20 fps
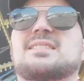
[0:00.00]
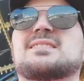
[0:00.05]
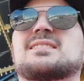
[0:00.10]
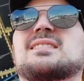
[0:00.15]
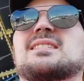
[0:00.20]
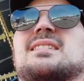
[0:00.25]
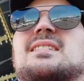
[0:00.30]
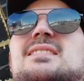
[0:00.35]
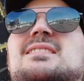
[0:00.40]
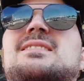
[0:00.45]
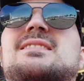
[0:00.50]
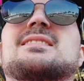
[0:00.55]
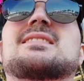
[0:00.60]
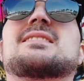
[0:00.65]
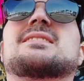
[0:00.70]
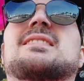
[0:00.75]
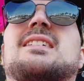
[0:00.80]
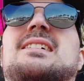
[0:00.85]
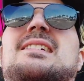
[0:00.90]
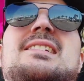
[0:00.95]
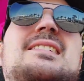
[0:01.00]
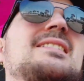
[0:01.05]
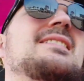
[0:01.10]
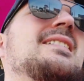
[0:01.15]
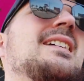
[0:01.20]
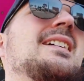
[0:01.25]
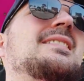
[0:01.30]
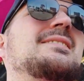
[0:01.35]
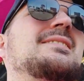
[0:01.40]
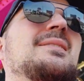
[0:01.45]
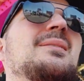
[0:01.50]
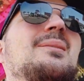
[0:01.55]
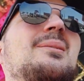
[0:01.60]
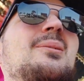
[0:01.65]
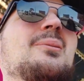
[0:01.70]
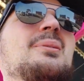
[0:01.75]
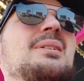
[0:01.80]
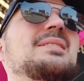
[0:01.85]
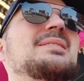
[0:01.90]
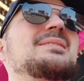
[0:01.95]
Circus is exactly as it
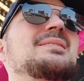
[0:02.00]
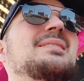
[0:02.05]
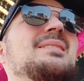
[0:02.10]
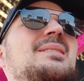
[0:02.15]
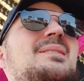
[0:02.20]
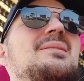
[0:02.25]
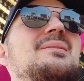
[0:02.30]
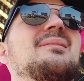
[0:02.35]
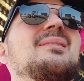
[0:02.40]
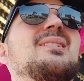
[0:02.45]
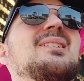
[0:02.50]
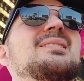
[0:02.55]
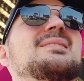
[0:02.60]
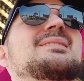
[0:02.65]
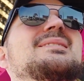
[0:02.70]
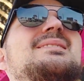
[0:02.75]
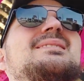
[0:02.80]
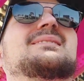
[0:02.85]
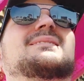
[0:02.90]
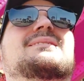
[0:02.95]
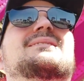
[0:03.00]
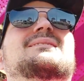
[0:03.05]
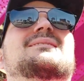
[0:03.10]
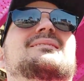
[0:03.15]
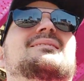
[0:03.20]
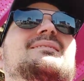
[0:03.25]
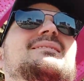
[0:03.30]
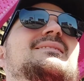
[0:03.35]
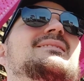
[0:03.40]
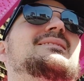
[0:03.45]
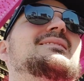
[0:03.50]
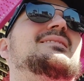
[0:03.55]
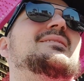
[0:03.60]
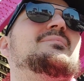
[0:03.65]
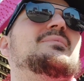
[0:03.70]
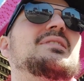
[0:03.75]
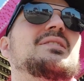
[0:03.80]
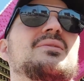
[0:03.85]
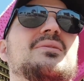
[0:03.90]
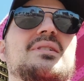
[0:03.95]
always was. A
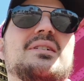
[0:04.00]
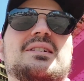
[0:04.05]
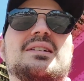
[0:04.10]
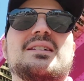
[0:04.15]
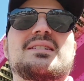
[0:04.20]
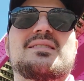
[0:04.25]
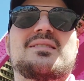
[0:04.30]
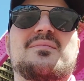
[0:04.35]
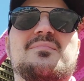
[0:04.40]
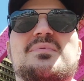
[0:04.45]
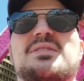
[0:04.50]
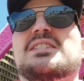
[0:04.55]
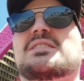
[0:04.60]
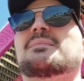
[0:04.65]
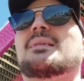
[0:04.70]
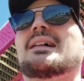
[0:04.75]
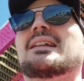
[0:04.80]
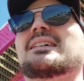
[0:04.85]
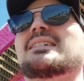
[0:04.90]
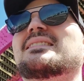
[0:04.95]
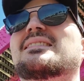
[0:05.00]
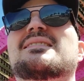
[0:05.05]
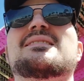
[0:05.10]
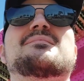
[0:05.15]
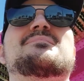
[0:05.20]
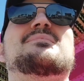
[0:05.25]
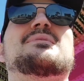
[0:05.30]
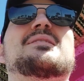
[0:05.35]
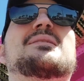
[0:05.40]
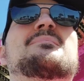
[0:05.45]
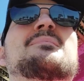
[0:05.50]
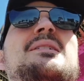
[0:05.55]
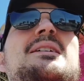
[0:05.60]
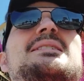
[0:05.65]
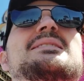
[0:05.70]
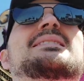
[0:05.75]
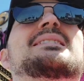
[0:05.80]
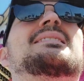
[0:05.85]
bit quirky, a bit smelly, but amazing